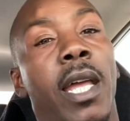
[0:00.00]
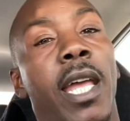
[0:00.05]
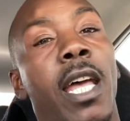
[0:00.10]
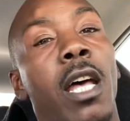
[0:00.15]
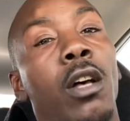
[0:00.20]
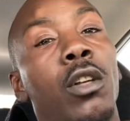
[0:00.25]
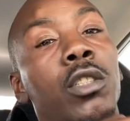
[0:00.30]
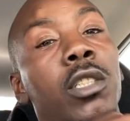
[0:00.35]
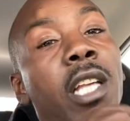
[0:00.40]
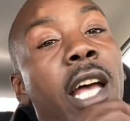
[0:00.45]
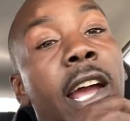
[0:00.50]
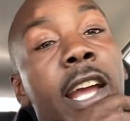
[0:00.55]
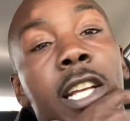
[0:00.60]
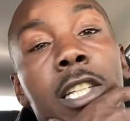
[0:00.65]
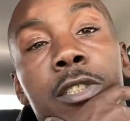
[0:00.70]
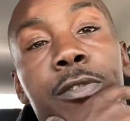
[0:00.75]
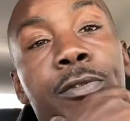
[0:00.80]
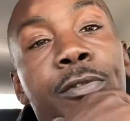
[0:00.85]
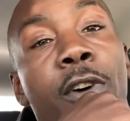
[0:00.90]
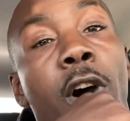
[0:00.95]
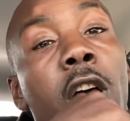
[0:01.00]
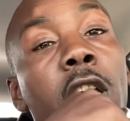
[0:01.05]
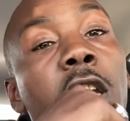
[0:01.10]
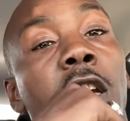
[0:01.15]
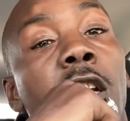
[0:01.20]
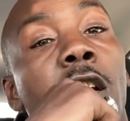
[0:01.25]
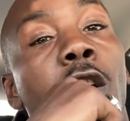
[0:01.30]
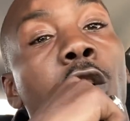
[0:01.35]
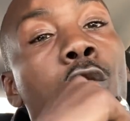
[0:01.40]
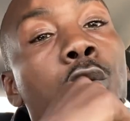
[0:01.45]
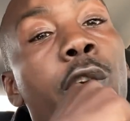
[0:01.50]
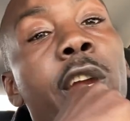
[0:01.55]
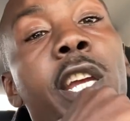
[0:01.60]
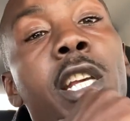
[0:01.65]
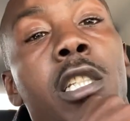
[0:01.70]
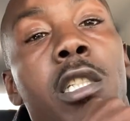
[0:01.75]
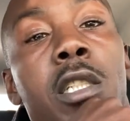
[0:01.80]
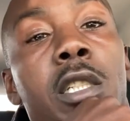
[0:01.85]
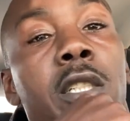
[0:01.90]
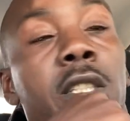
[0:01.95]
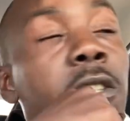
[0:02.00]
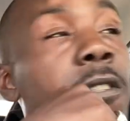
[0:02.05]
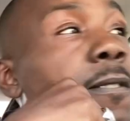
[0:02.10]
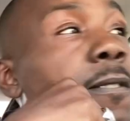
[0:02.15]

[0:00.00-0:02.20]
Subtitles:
LZI is fucking crazy.